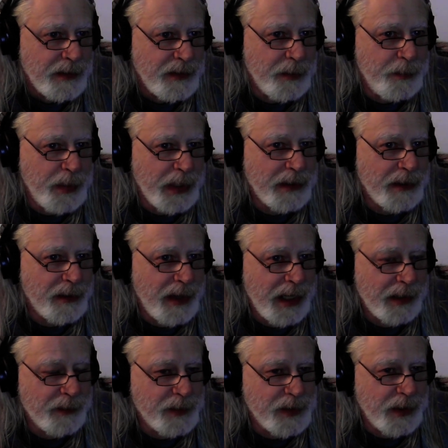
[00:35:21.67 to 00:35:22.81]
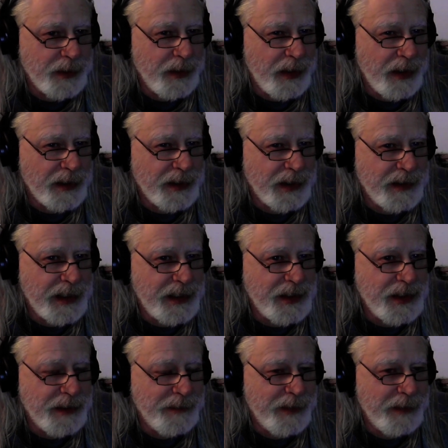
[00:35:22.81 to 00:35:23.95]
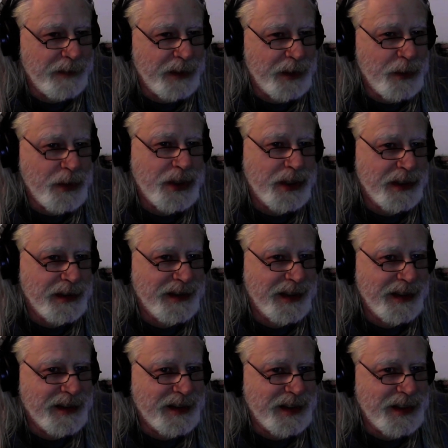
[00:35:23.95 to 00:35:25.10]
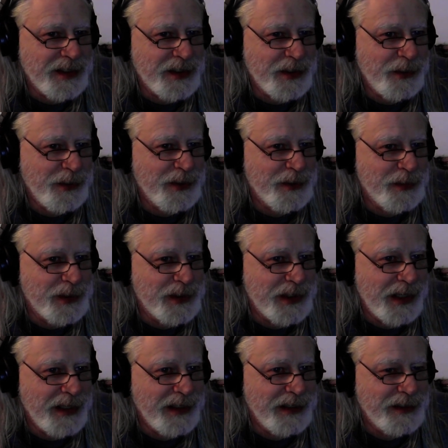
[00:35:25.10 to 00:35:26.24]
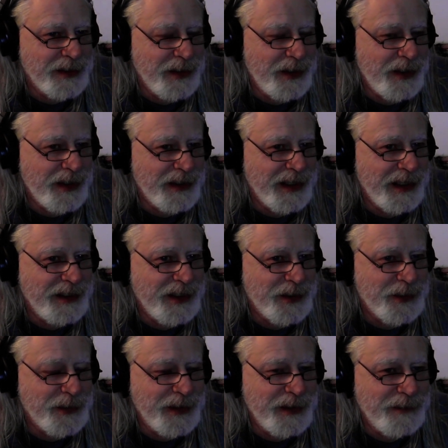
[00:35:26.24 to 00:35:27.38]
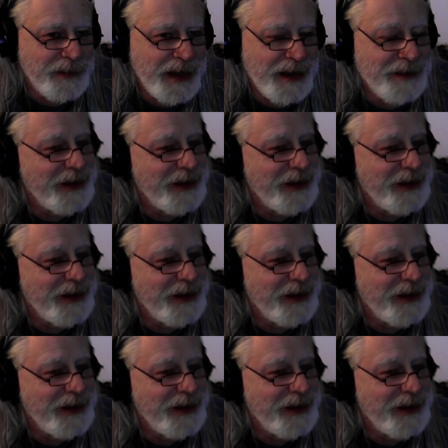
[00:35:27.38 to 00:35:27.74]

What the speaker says: The Butler Act, which outlawed the teaching of evolution in Tennessee schools, was signed into law in 1925.